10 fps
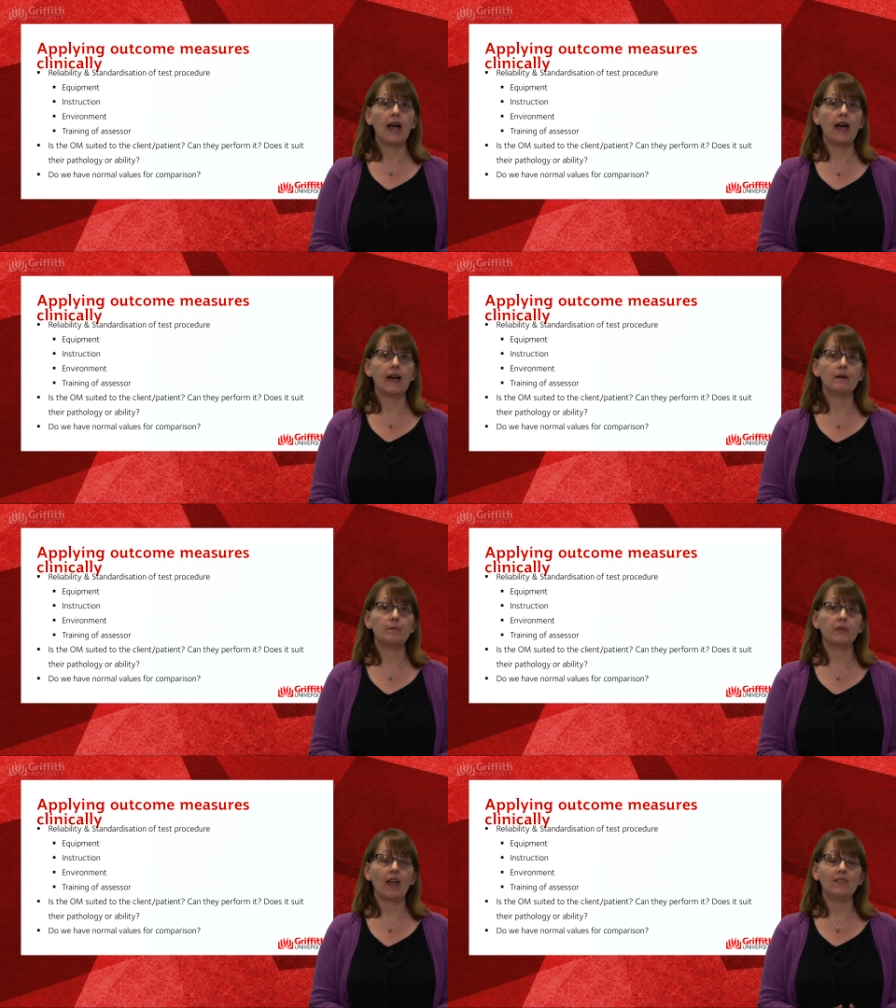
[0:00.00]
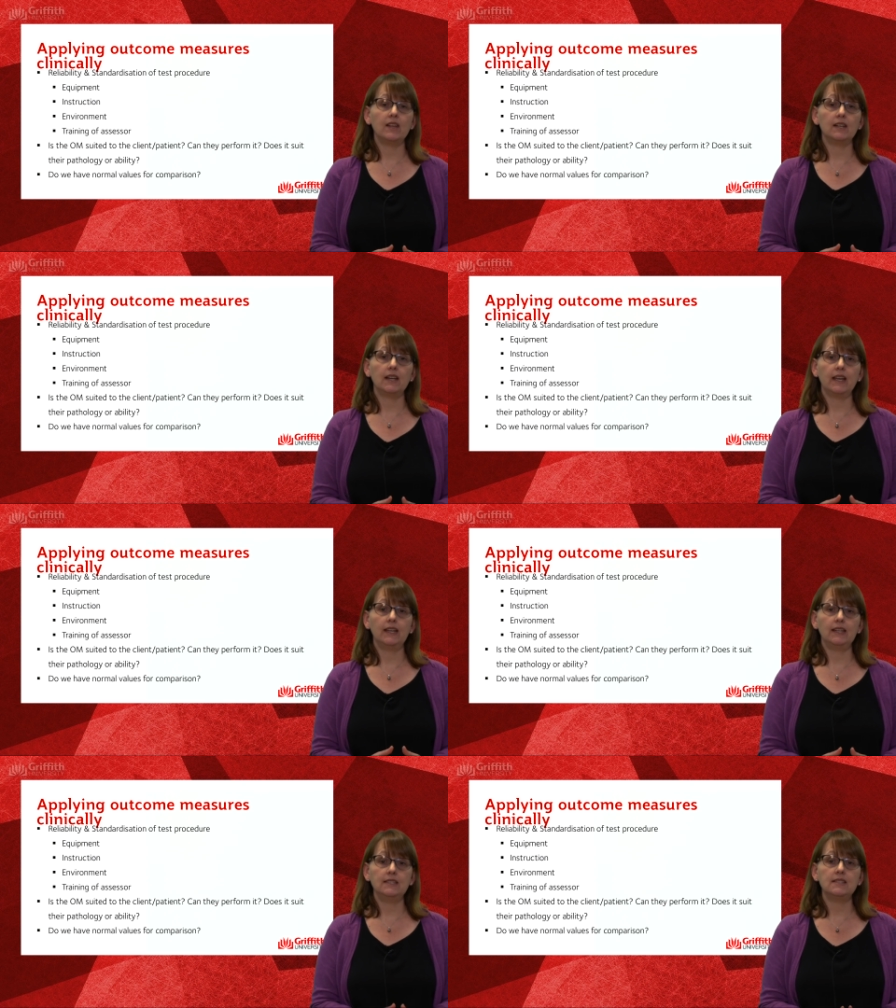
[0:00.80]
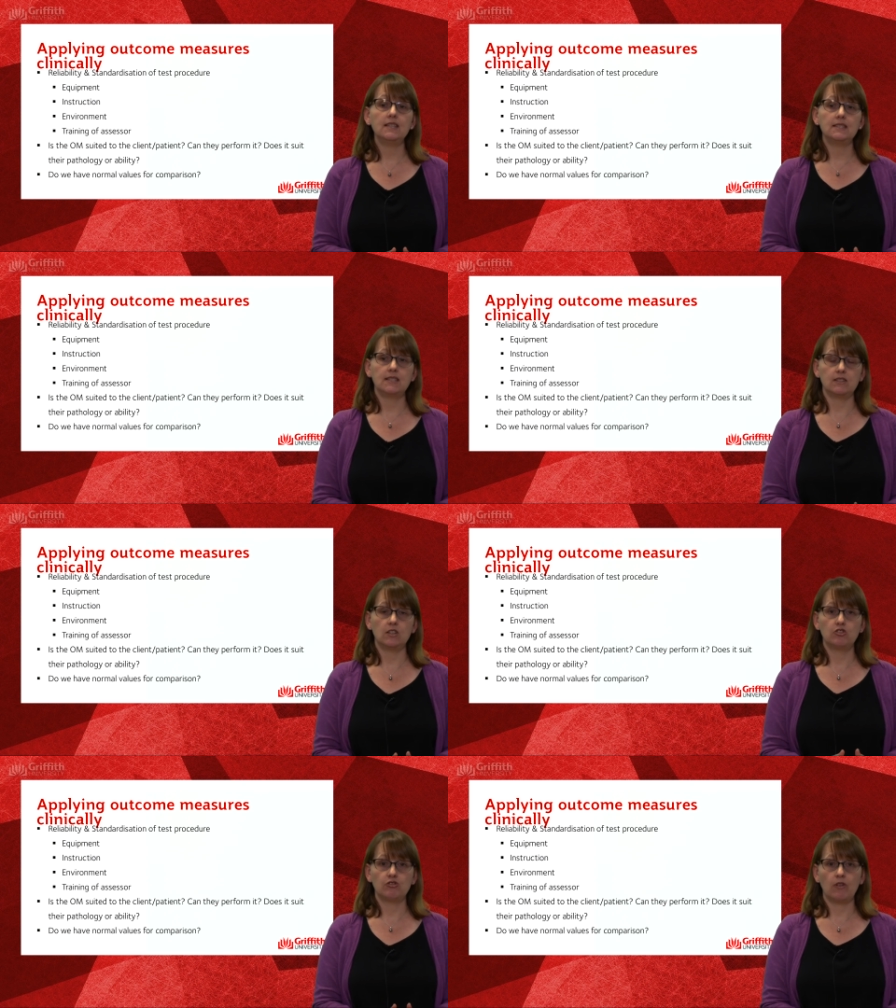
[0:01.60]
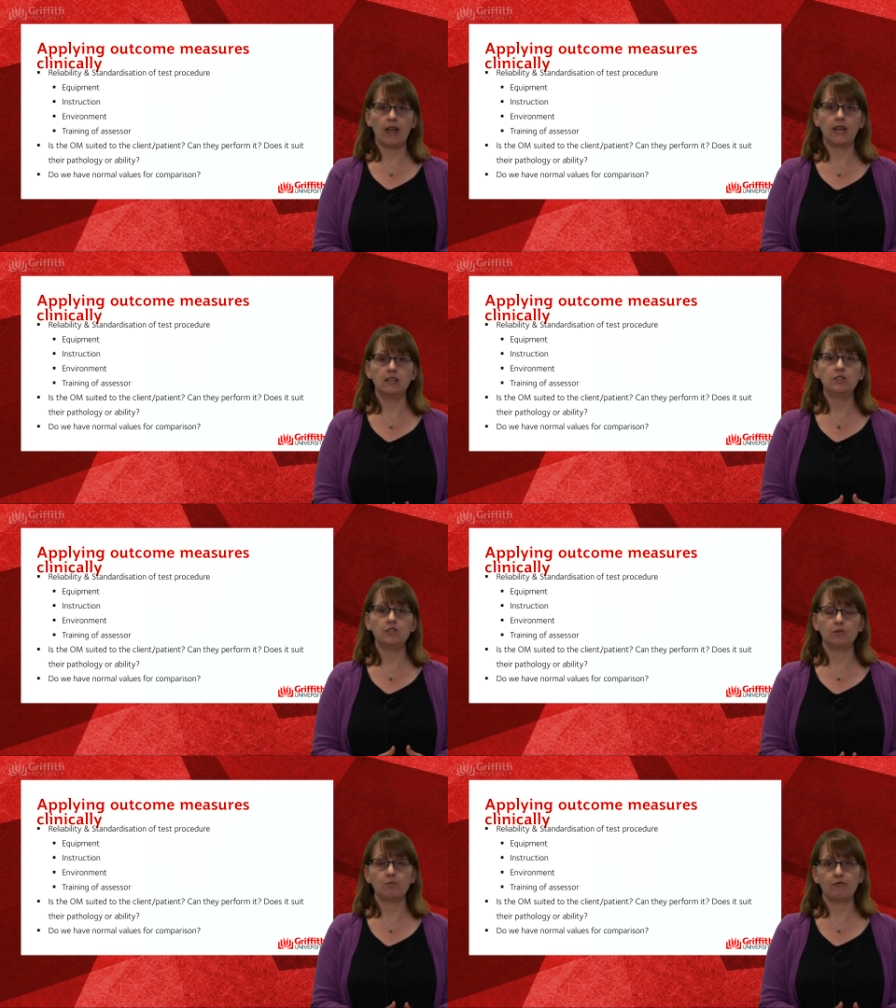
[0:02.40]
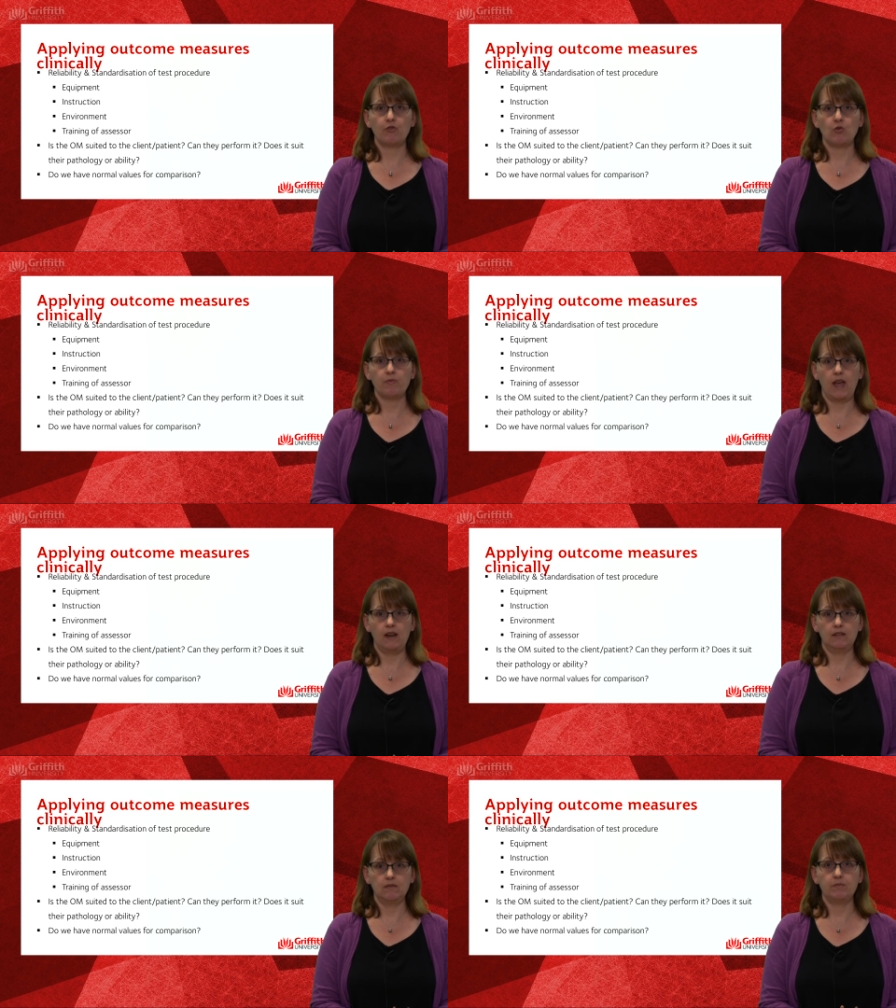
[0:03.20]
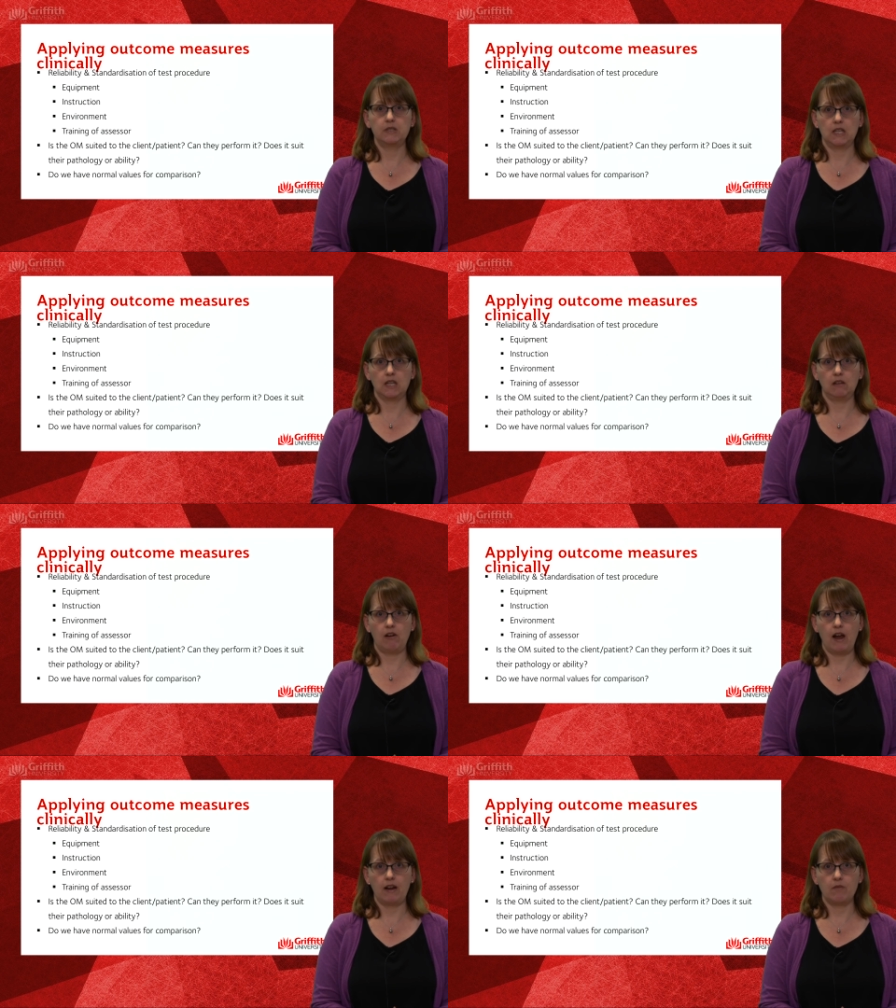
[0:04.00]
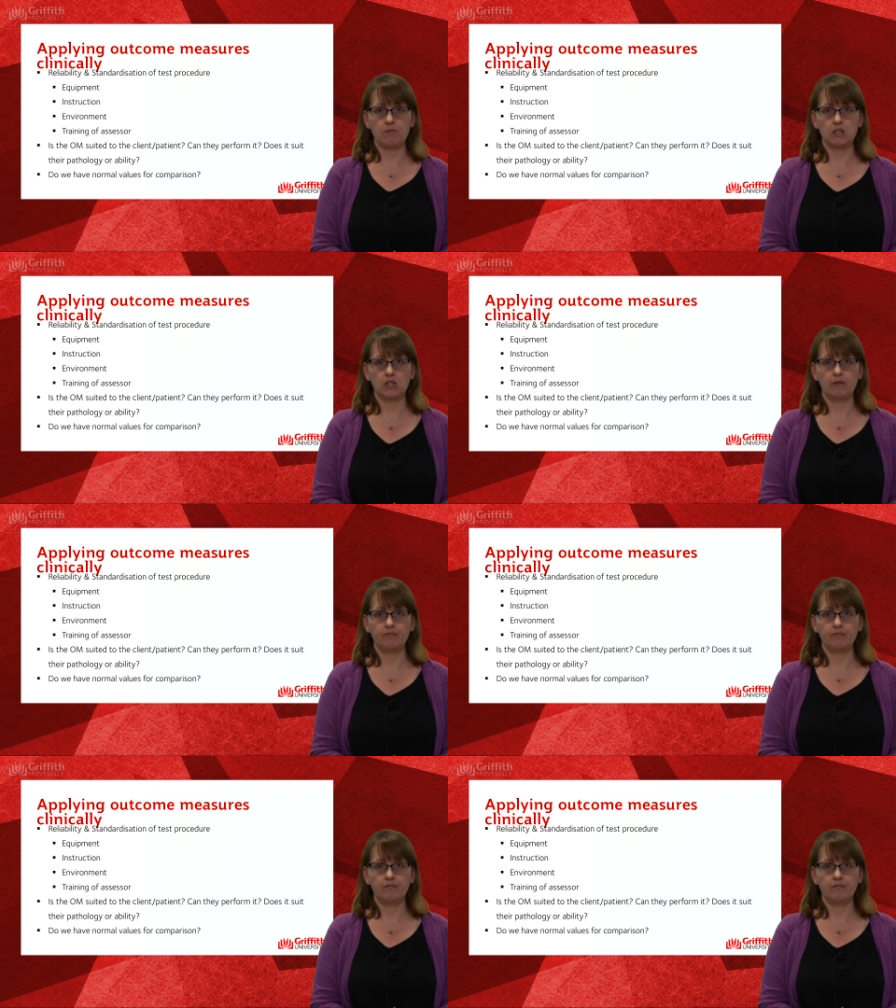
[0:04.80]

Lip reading: And then is the assessor trained to perform that particular outcome measure?